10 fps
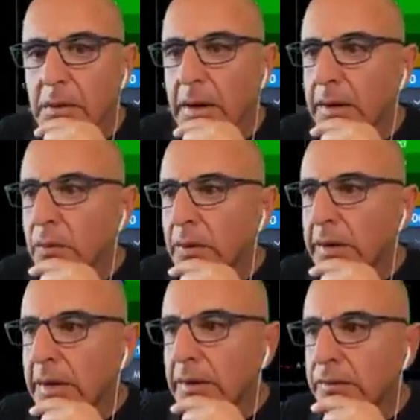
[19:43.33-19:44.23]
I
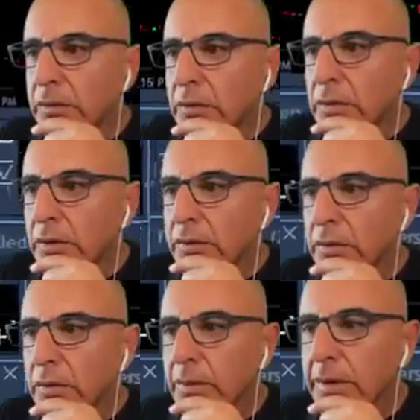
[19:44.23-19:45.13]
will have to close
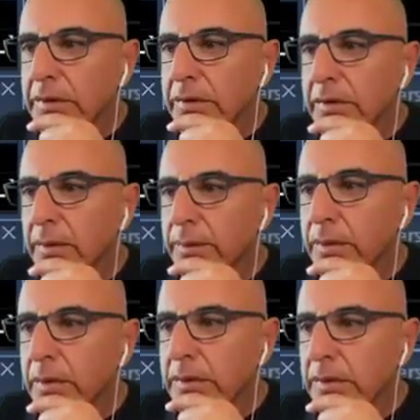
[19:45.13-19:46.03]
Walmart at some
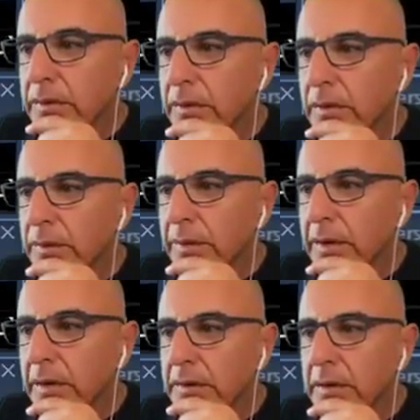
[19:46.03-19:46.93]
point. It's going to be
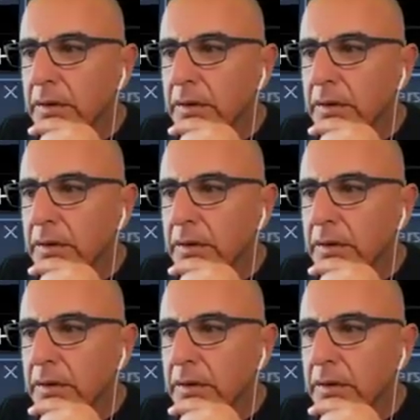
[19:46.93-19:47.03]
under